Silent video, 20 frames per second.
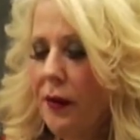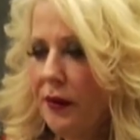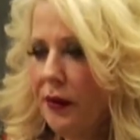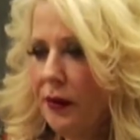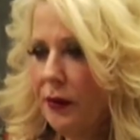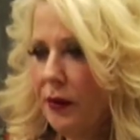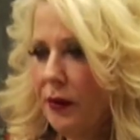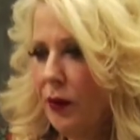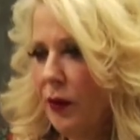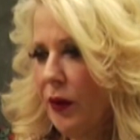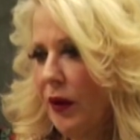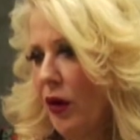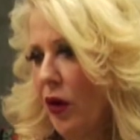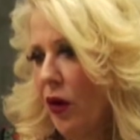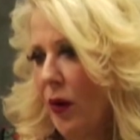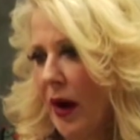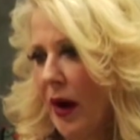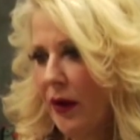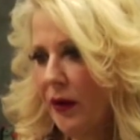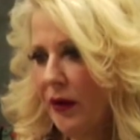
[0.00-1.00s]
when we
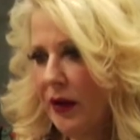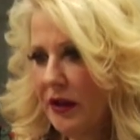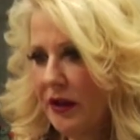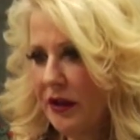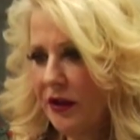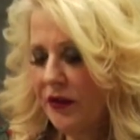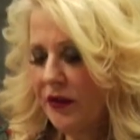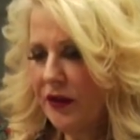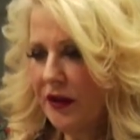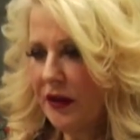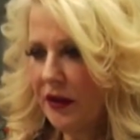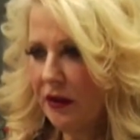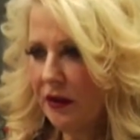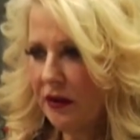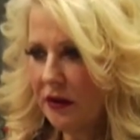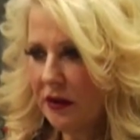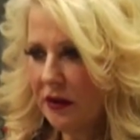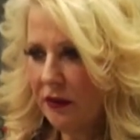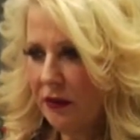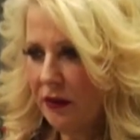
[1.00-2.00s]
go out into the
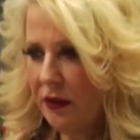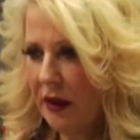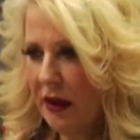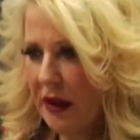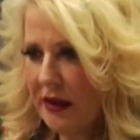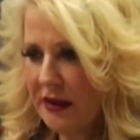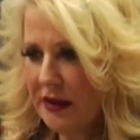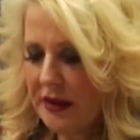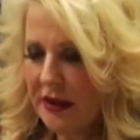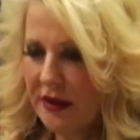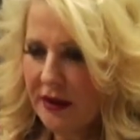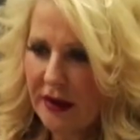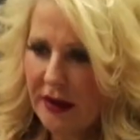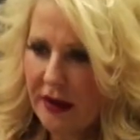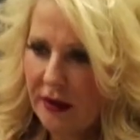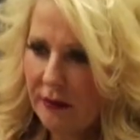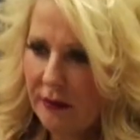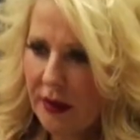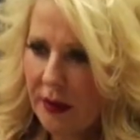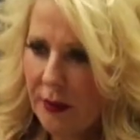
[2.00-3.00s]
field, when I say
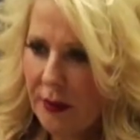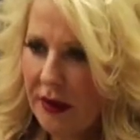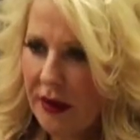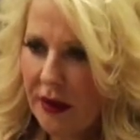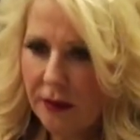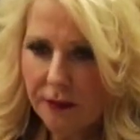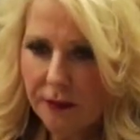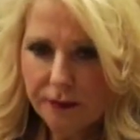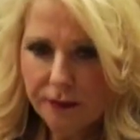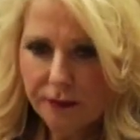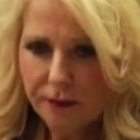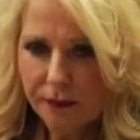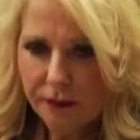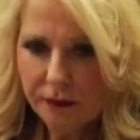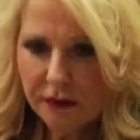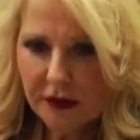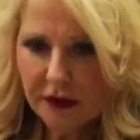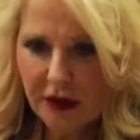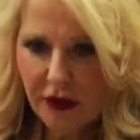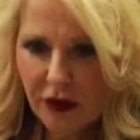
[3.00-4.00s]
that, maybe,
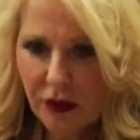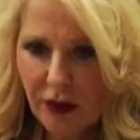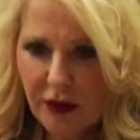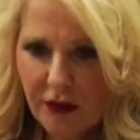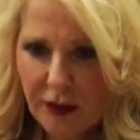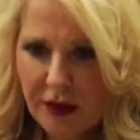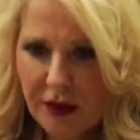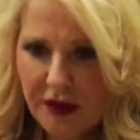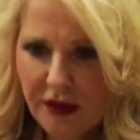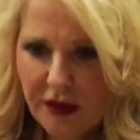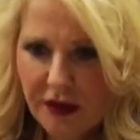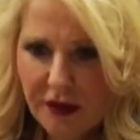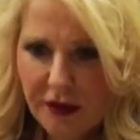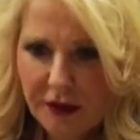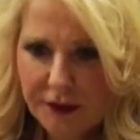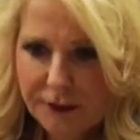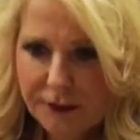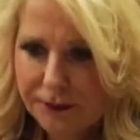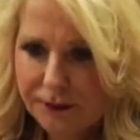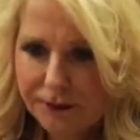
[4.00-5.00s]
I know we've been to